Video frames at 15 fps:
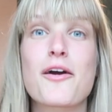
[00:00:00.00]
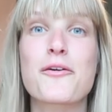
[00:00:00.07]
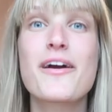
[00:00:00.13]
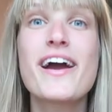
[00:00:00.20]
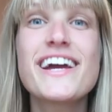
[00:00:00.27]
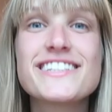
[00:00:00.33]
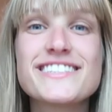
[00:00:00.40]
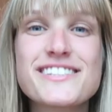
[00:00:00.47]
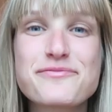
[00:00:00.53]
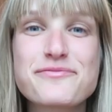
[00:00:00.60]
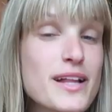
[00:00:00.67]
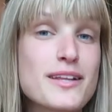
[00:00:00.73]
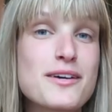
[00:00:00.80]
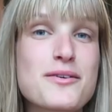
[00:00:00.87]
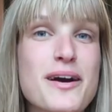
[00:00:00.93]
Alright,
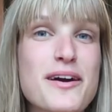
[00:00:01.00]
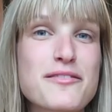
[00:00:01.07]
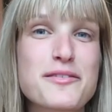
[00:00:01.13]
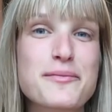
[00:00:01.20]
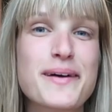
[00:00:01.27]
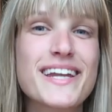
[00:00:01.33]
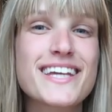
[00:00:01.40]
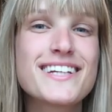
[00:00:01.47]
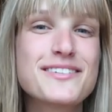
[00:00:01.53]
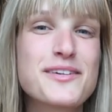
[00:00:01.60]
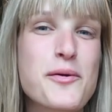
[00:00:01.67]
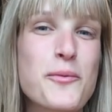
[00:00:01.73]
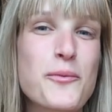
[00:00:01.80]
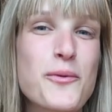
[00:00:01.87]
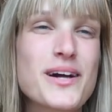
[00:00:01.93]
hello everybody,
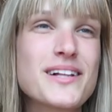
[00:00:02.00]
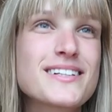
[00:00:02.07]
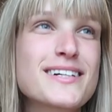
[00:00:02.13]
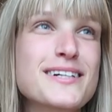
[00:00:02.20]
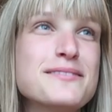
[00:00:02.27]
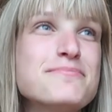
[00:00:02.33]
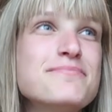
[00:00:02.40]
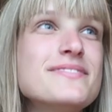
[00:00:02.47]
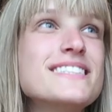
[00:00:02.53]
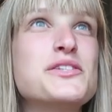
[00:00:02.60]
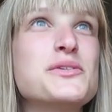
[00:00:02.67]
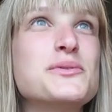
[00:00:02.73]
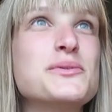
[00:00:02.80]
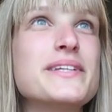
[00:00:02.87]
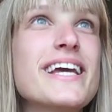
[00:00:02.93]
welcome
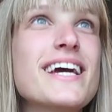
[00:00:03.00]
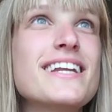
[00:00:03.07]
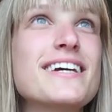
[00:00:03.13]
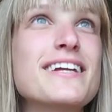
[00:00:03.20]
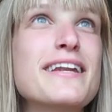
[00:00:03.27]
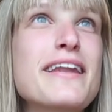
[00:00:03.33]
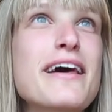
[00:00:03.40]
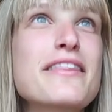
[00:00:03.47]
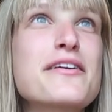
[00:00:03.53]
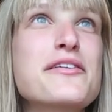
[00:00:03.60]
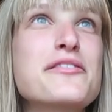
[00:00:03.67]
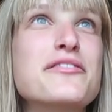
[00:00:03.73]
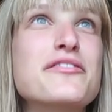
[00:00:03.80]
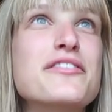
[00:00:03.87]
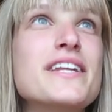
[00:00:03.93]
to yet
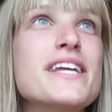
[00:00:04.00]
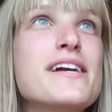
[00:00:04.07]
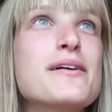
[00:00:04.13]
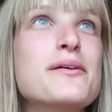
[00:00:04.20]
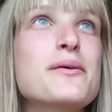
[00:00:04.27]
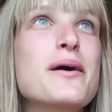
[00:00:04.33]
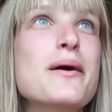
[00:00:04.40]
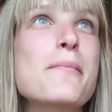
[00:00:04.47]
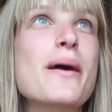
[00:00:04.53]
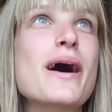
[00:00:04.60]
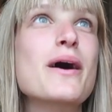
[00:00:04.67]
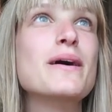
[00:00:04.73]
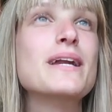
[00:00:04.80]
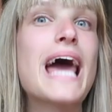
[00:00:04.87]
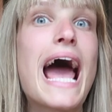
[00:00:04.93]
another video
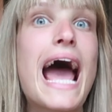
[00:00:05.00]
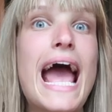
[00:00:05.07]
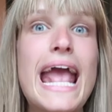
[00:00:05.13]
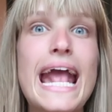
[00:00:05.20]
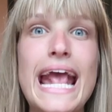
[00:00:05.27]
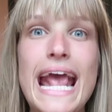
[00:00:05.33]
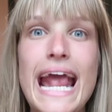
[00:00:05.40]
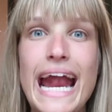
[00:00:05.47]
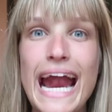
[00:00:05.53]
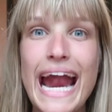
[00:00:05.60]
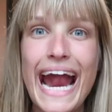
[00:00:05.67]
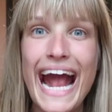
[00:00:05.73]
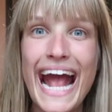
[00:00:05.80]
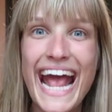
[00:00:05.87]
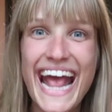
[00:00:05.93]
about
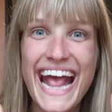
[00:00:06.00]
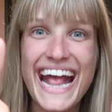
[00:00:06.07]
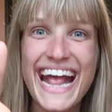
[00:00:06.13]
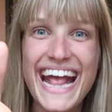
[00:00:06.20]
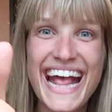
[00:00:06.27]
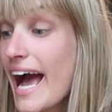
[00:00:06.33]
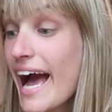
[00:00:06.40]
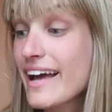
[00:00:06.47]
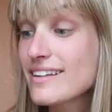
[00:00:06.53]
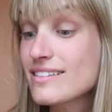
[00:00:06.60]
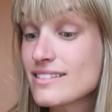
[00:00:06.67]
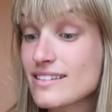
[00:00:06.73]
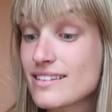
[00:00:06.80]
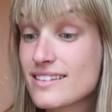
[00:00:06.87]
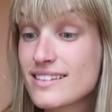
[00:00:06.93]
hiking. I
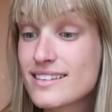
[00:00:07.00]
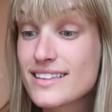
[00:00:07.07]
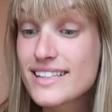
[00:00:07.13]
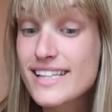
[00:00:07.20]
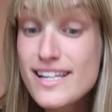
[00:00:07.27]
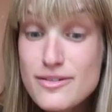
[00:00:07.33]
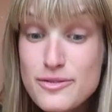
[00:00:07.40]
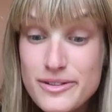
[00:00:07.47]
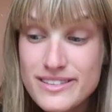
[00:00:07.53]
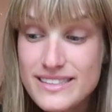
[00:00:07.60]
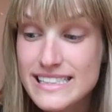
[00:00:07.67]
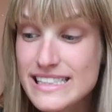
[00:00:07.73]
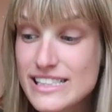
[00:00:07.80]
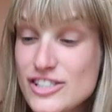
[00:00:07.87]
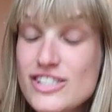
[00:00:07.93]

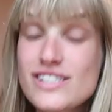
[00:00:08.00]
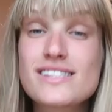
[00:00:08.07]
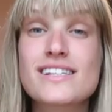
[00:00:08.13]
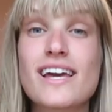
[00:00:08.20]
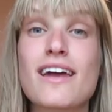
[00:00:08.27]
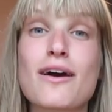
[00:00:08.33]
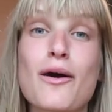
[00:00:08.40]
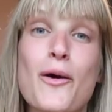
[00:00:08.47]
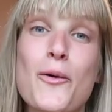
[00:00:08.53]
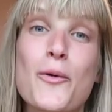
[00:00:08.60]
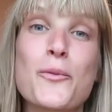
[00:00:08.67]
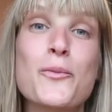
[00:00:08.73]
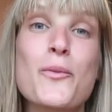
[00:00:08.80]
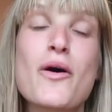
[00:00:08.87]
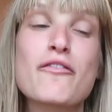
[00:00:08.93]
literally just got
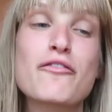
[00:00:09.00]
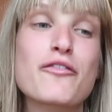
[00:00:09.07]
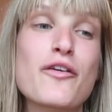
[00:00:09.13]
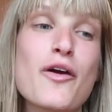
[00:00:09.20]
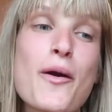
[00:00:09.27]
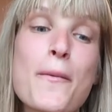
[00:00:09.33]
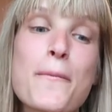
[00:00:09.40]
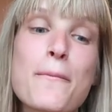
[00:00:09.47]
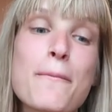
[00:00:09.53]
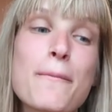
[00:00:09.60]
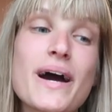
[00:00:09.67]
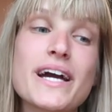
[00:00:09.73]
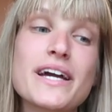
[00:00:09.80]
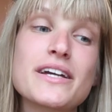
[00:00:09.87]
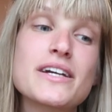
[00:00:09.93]
home from
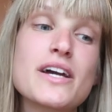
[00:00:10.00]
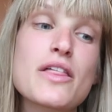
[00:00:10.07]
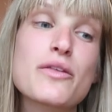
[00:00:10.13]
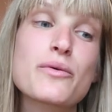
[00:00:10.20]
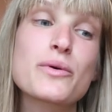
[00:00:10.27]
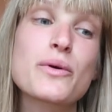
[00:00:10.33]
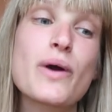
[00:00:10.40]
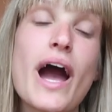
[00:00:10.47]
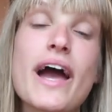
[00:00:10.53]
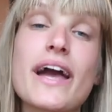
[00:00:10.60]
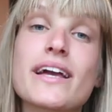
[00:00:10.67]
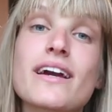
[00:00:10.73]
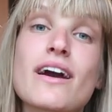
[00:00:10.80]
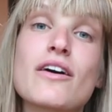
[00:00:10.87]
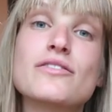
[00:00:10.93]
my
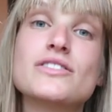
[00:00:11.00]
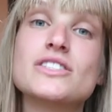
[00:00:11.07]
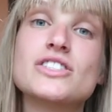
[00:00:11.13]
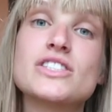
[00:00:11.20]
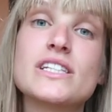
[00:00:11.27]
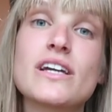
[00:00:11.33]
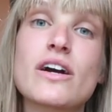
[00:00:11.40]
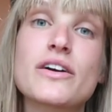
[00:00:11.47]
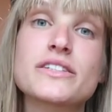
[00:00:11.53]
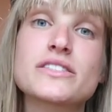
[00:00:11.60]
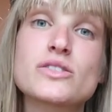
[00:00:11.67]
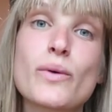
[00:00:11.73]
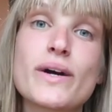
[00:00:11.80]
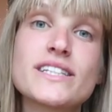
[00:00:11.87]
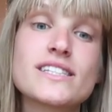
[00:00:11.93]
thru-hike of the
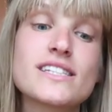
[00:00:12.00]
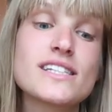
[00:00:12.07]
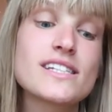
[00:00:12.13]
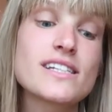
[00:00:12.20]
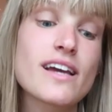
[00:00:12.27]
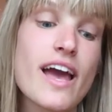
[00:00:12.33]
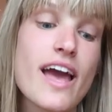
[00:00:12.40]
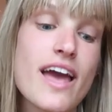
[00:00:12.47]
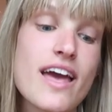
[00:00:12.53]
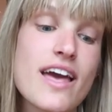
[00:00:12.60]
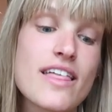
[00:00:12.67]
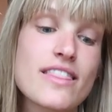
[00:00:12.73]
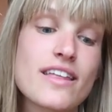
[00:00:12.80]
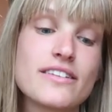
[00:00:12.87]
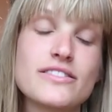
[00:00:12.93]
GR20
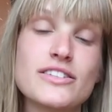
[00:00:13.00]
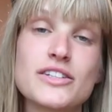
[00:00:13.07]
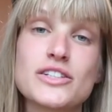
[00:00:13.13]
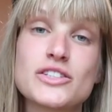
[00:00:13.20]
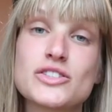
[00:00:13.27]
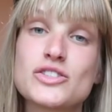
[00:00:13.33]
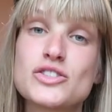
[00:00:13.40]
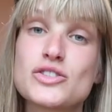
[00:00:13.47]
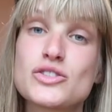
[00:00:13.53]
and the